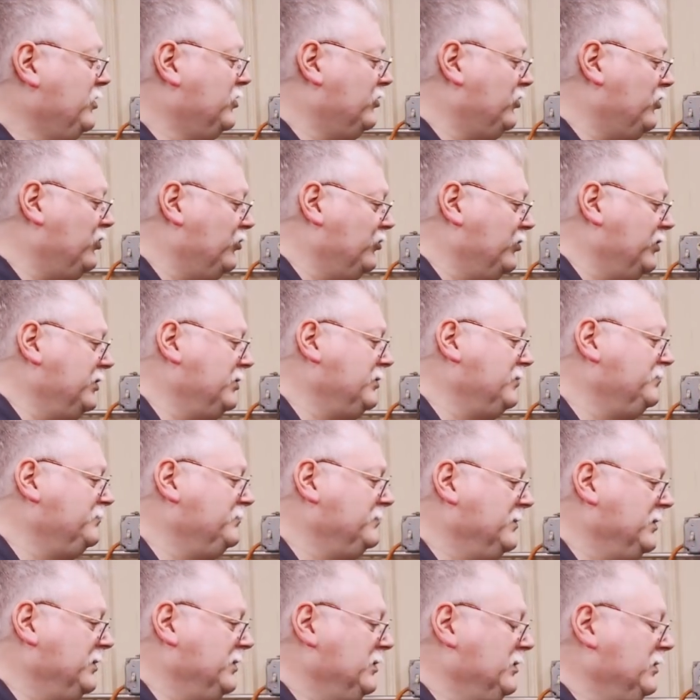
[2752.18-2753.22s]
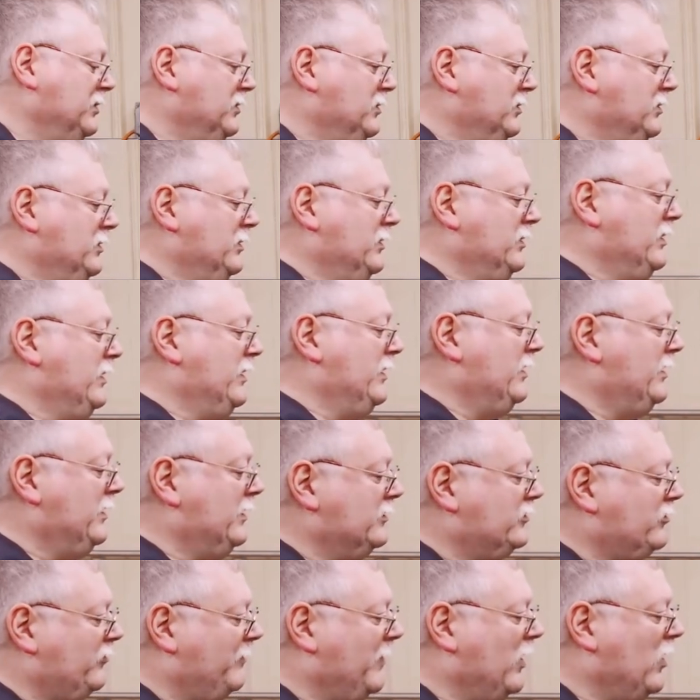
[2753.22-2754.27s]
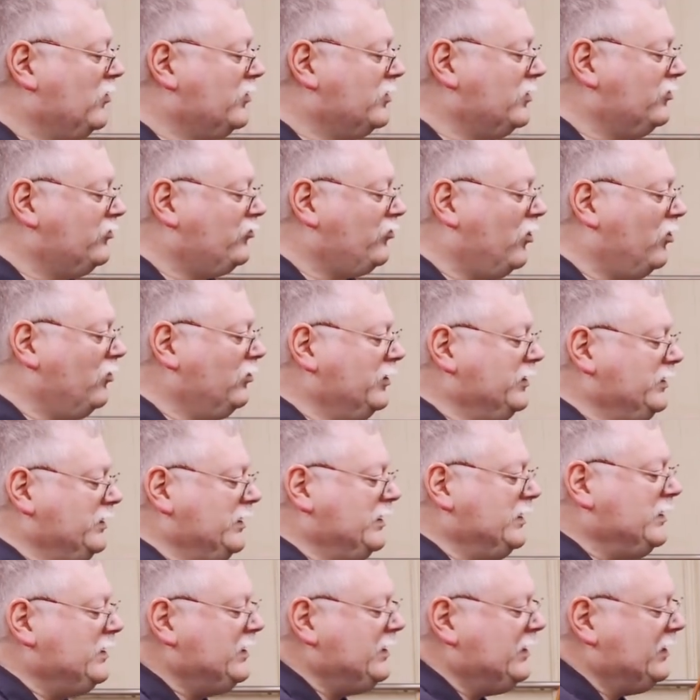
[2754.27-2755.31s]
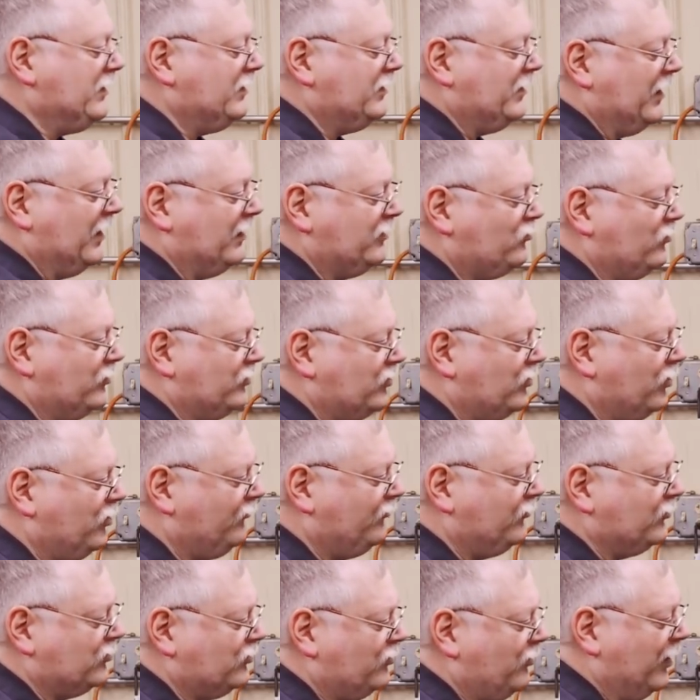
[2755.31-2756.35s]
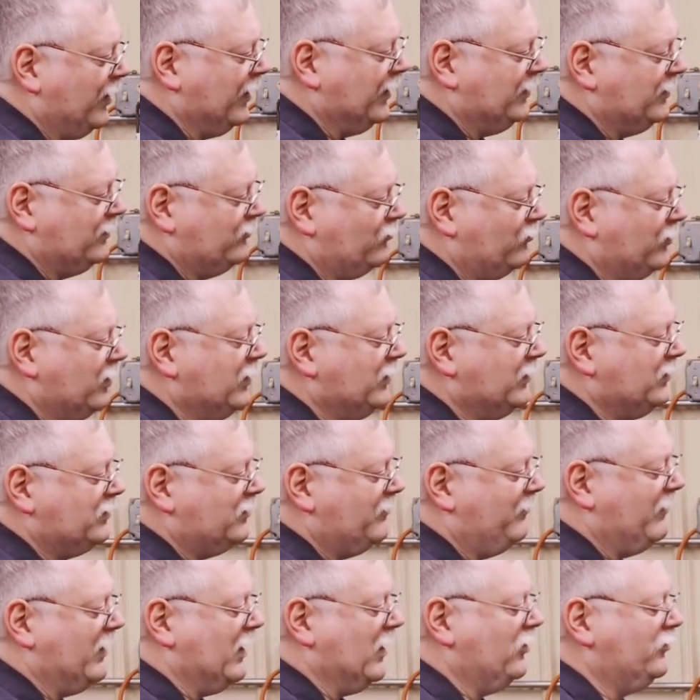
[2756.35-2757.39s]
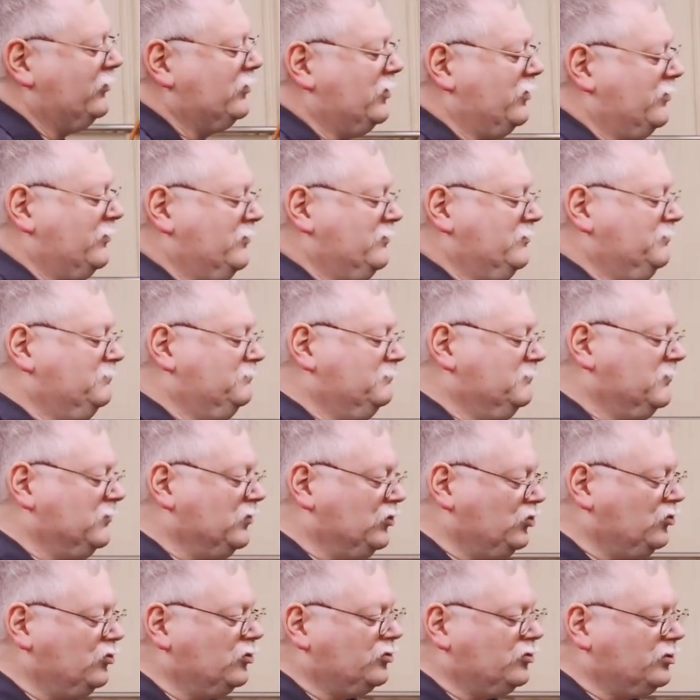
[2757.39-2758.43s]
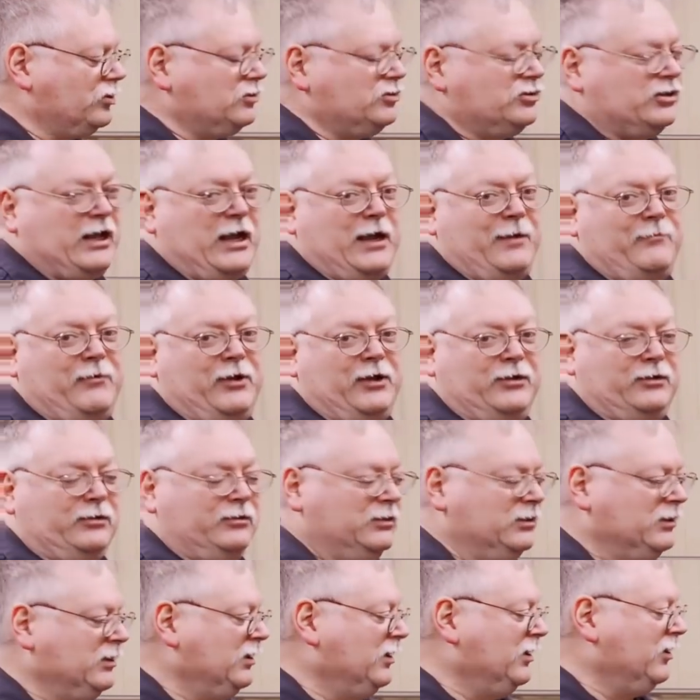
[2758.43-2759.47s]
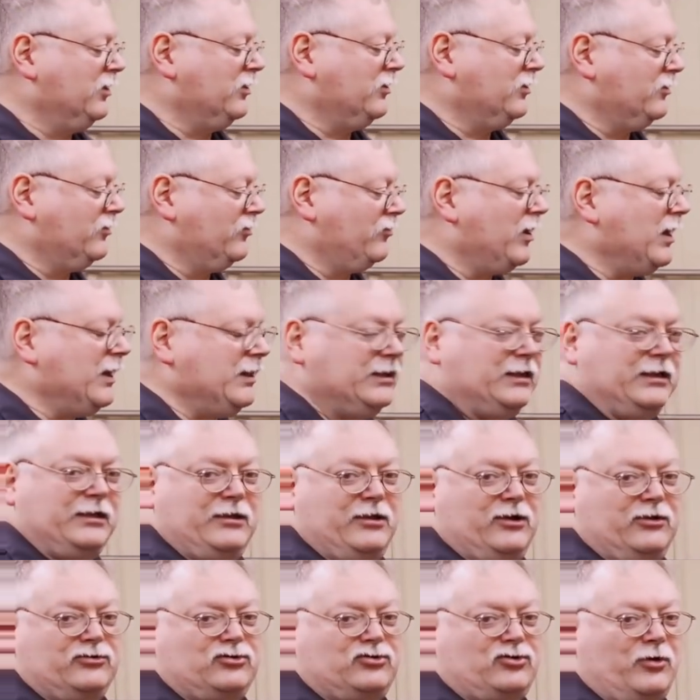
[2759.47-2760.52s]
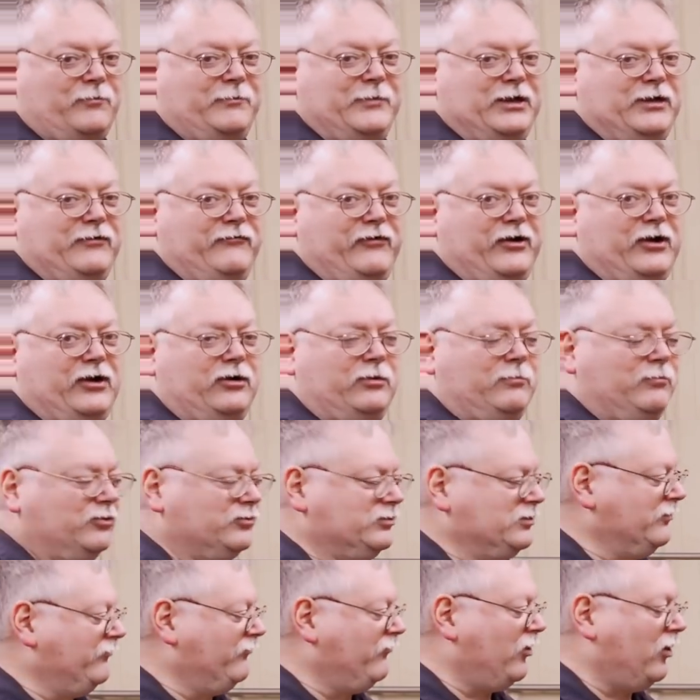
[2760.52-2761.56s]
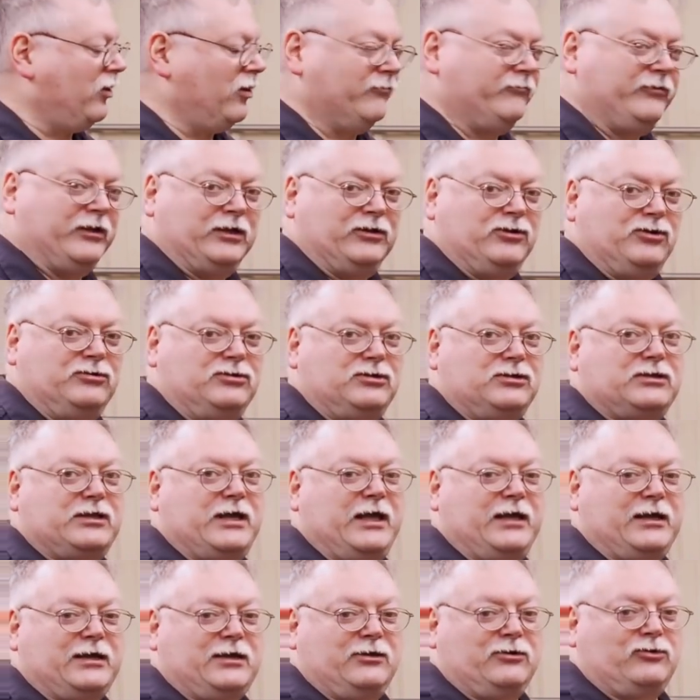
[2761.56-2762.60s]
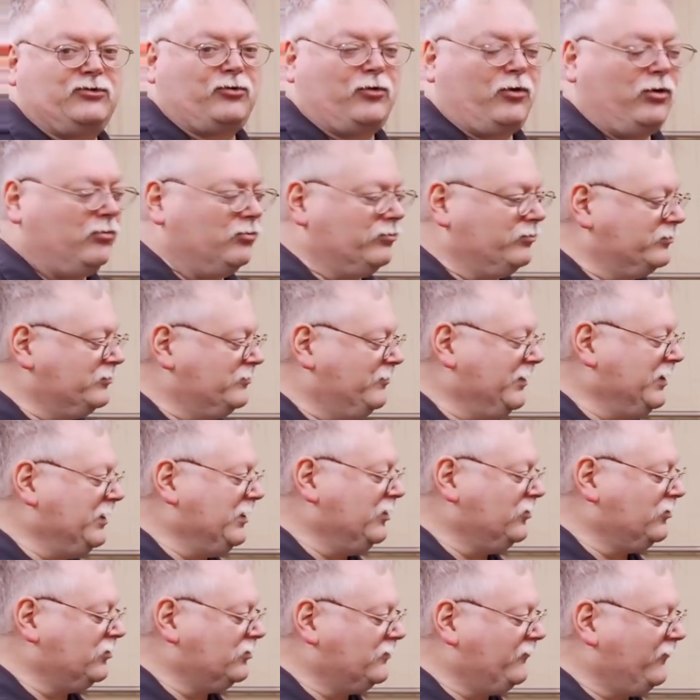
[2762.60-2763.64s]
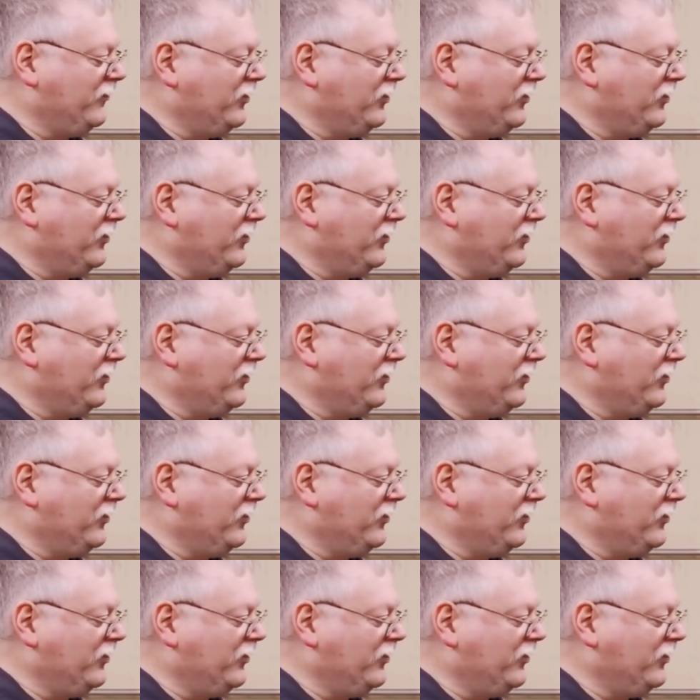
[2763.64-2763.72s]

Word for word: can do it. And it's about controlling the heat, and that's what surface grinding really is about. To do a good job on grinding, there's so many variables involved, and you just got to control as many of those